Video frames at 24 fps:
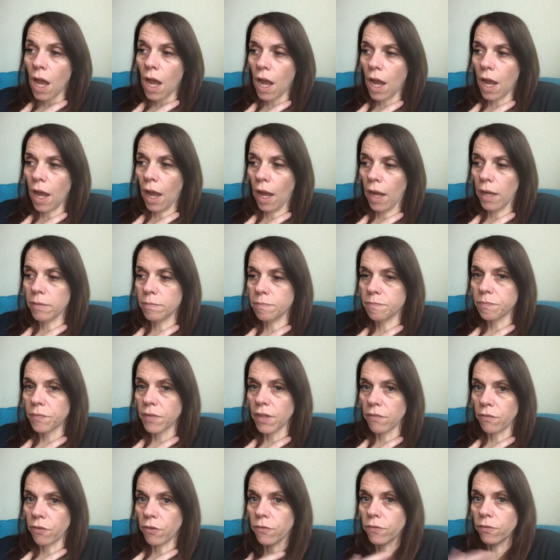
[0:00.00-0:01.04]
um,
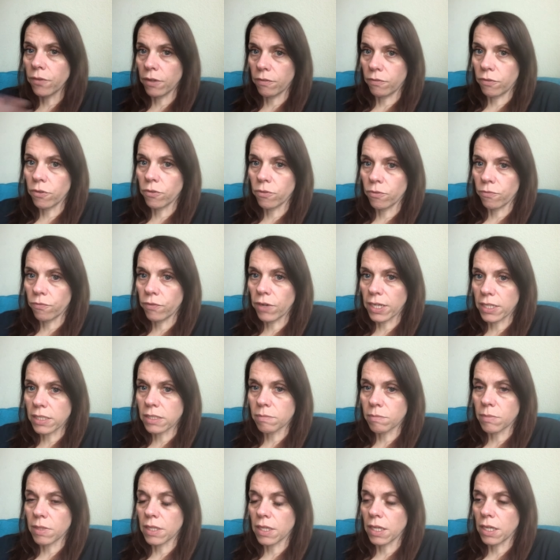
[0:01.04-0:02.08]
if, you, if you find
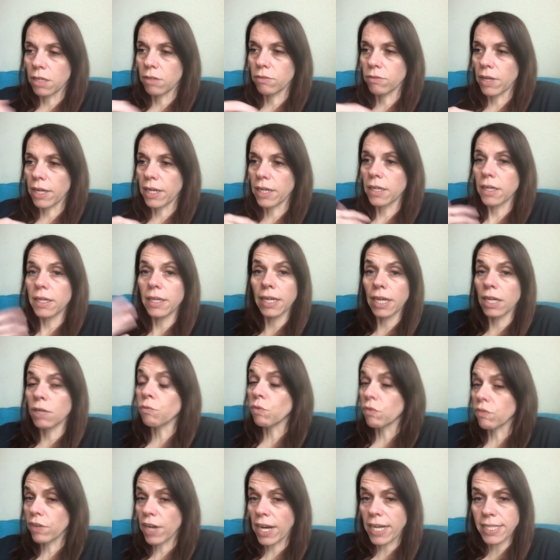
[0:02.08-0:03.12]
something that you like. Again,
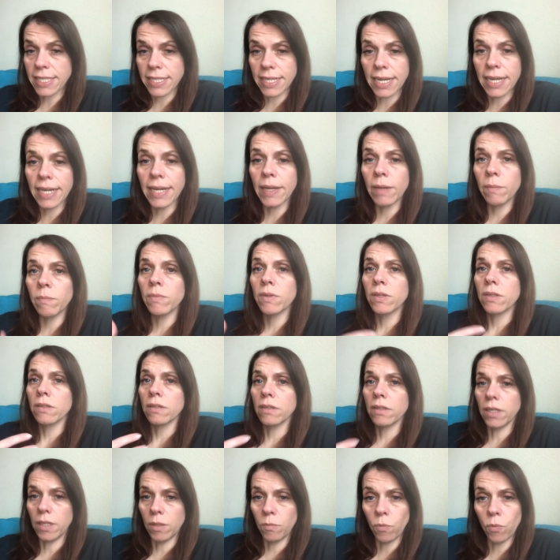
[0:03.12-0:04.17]
we've got time.
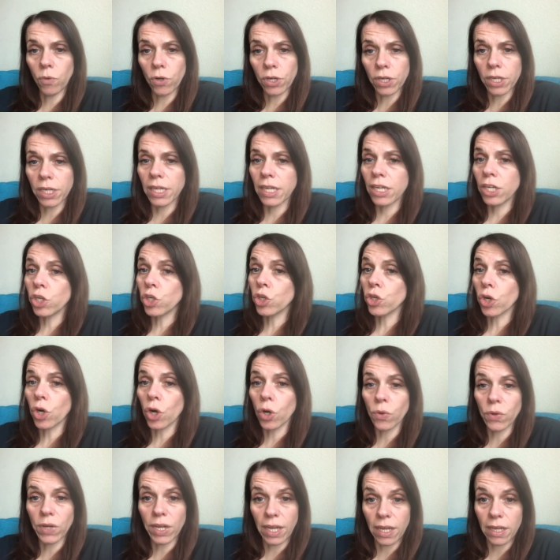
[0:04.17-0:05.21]
Keep working. You're
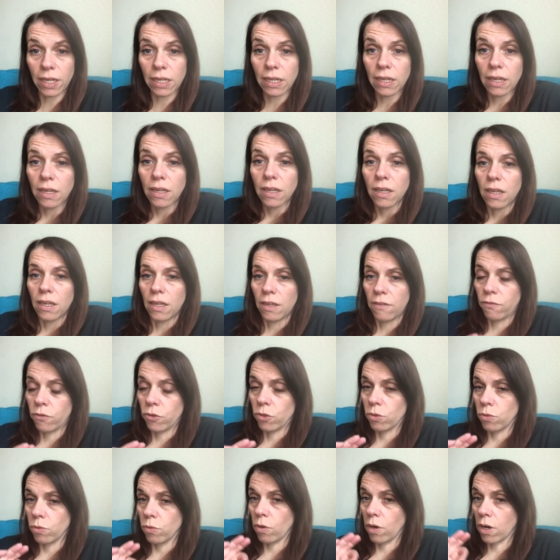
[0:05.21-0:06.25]
okay. If
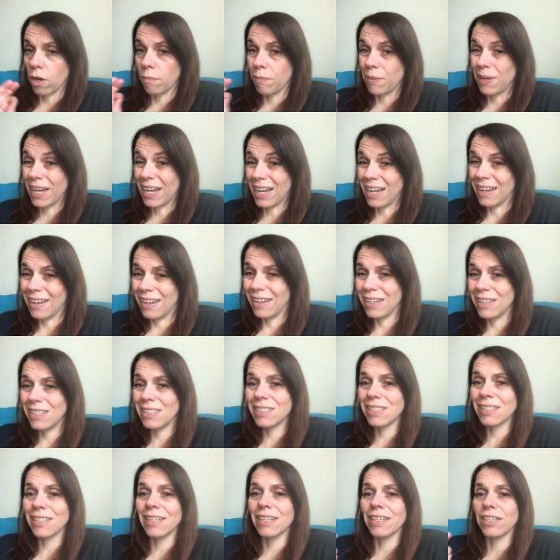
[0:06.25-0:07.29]
you are
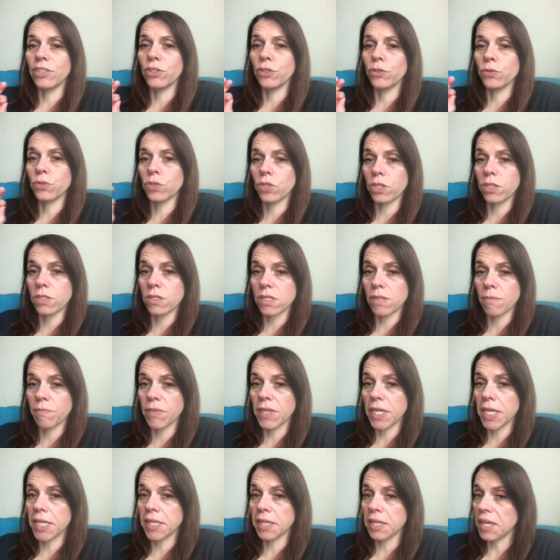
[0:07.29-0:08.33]
behind and you turn
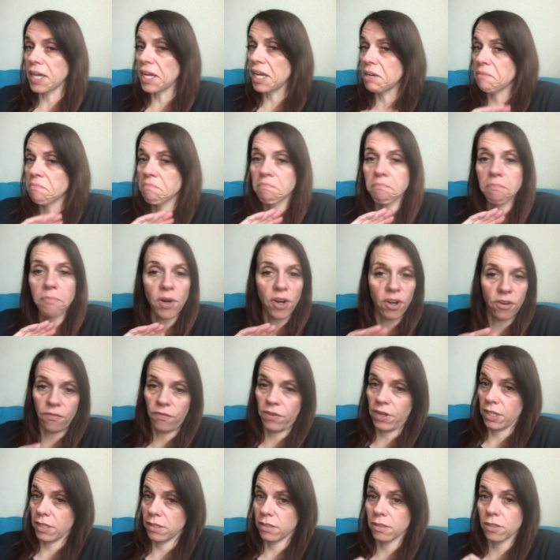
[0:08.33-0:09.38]
something in late,
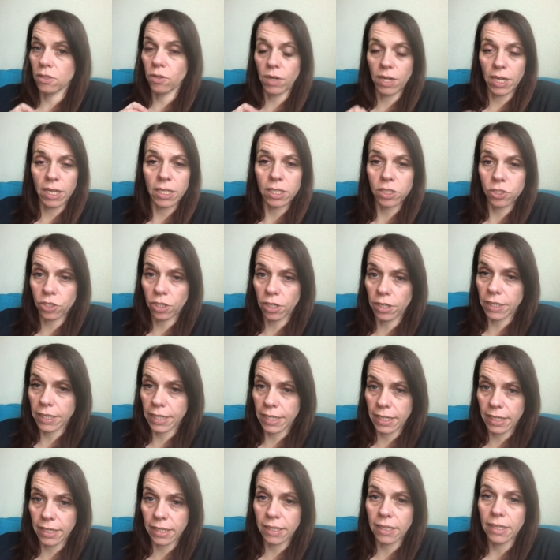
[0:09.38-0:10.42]
perfect. Go ahead and turn it
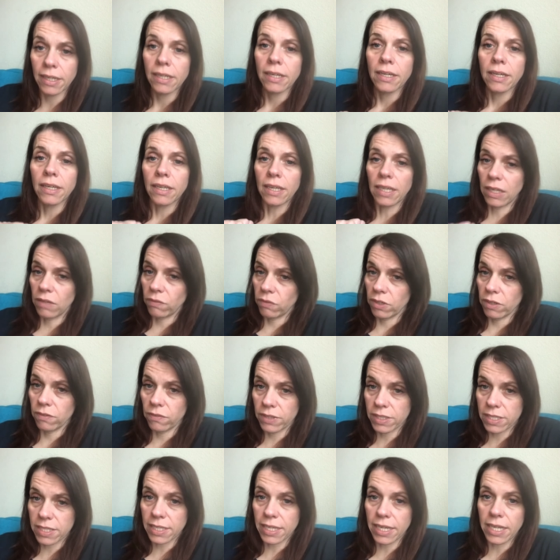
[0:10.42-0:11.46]
in. Even if
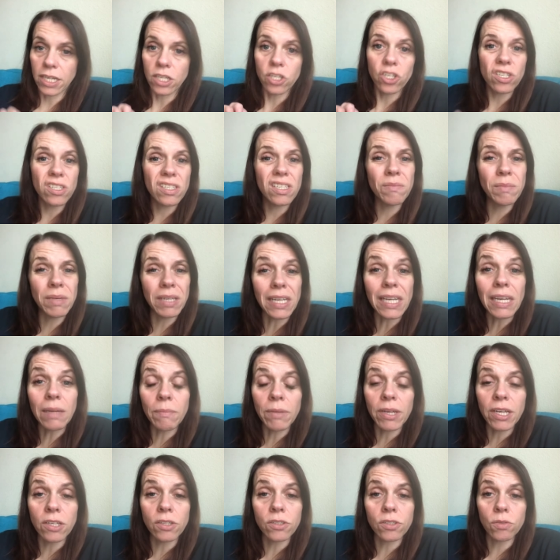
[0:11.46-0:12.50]
it's late, just send me an
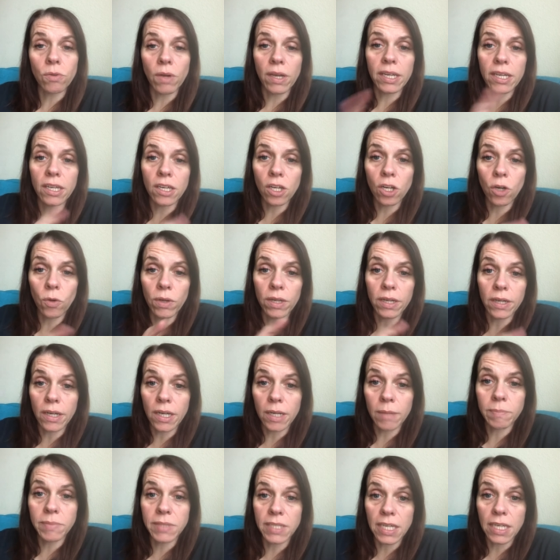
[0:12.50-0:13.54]
email so I can go in and
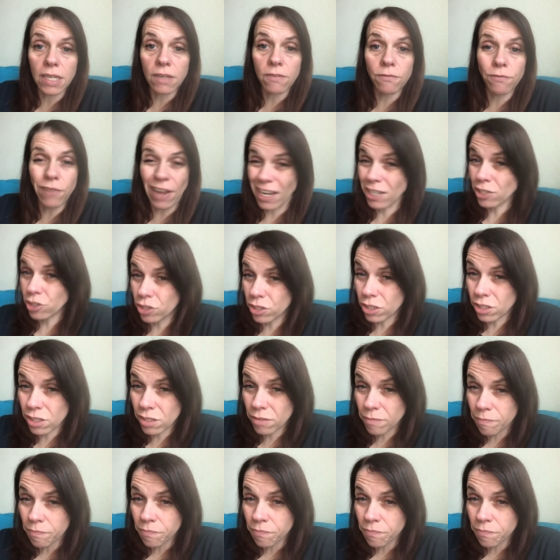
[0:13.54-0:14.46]
update faster